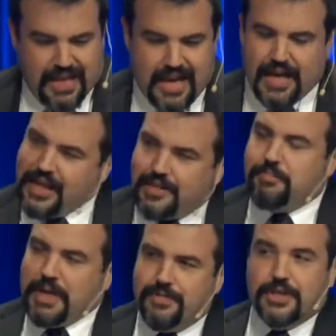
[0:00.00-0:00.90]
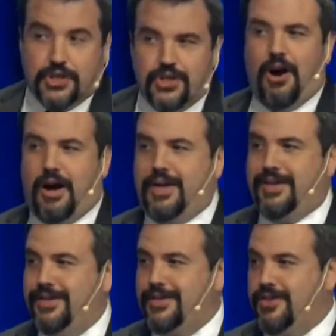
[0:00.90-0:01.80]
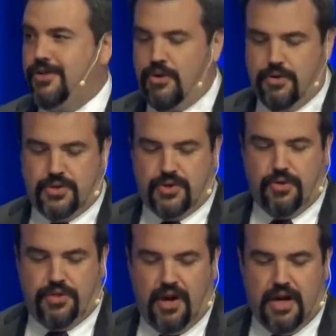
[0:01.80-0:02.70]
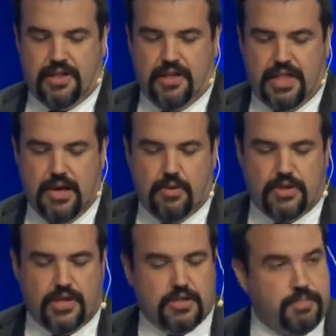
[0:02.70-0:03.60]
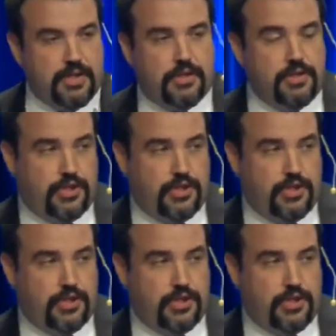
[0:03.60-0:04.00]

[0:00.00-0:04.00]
as a bit of a shock to those who thought that they would just be